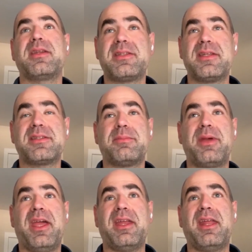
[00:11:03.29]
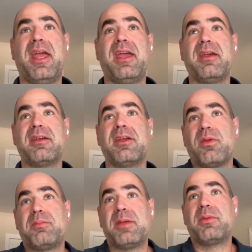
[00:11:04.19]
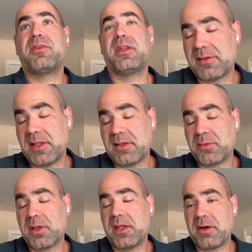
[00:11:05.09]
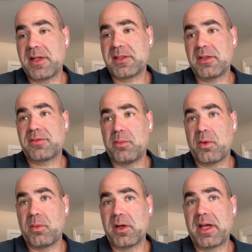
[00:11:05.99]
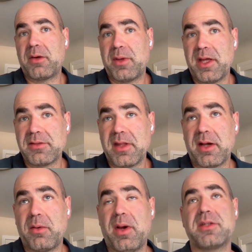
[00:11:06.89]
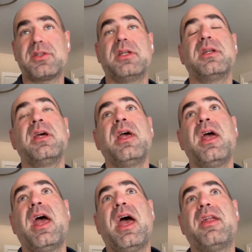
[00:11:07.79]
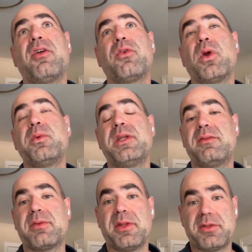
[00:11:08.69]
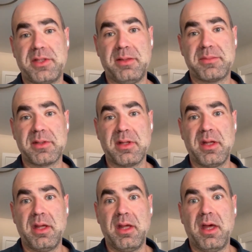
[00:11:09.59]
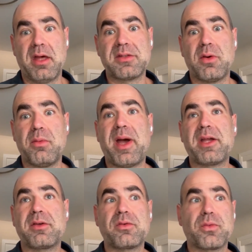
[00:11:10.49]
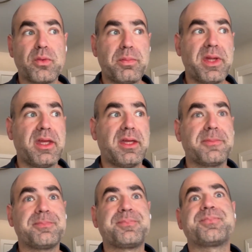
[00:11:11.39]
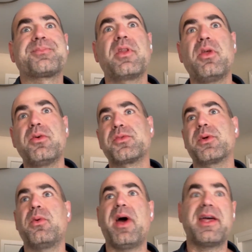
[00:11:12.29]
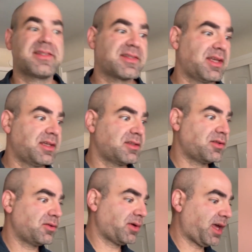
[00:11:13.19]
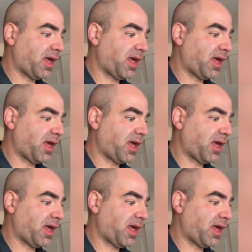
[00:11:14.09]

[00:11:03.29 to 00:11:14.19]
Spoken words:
anticipate, hey, when people are seeing this working, they're asking us for more work. How do we answer that question? And also, what do we need from other teams? So by grouping those requests into,